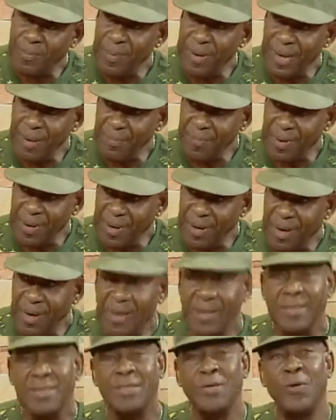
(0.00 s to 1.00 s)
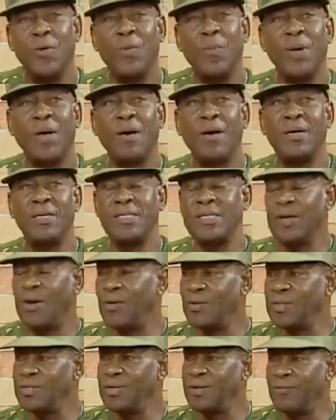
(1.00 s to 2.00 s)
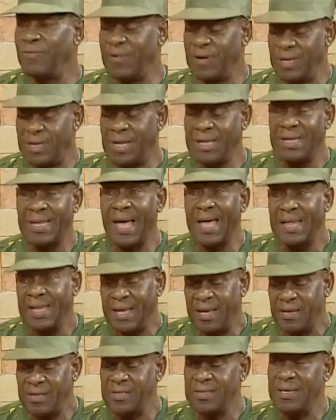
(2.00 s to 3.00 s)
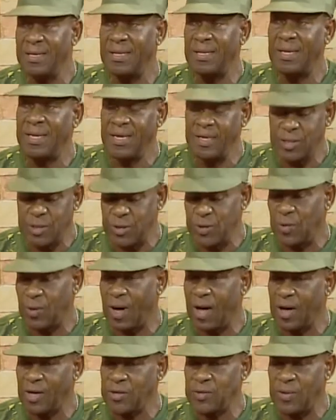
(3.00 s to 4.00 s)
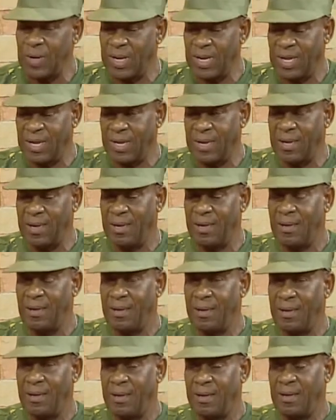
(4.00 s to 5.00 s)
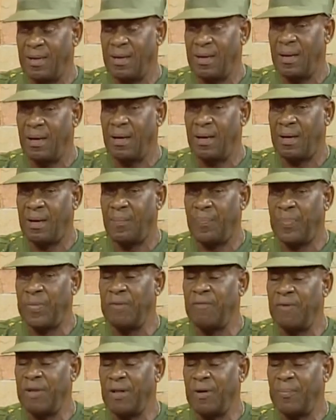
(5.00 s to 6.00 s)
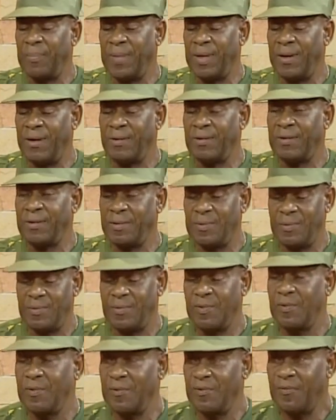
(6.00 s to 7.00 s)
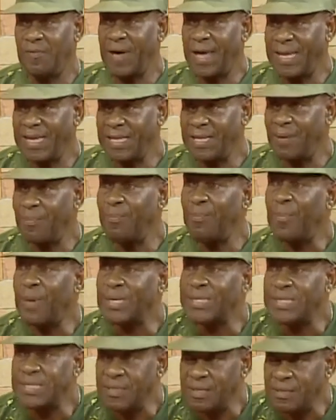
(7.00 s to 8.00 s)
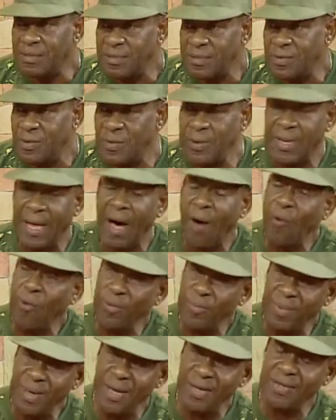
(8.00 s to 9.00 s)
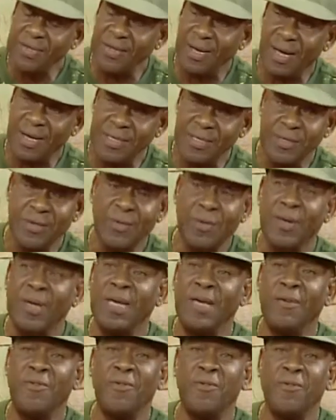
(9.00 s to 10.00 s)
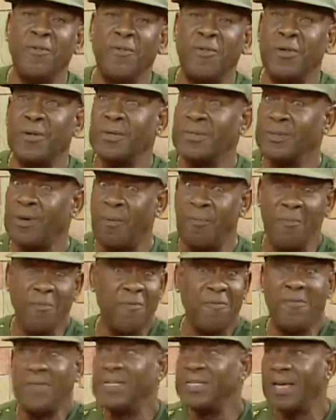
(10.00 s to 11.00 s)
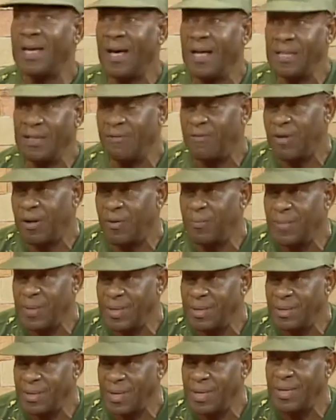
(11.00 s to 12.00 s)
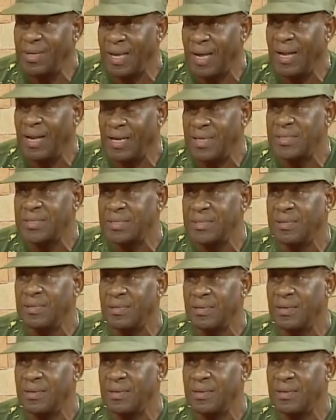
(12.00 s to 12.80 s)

paper. Okay. So because young children at that age they need to actually uh, develop their finer muscles. So yeah. that would be a chance to, even for some physical development mm -hmm. in mm-hmm. that lesson.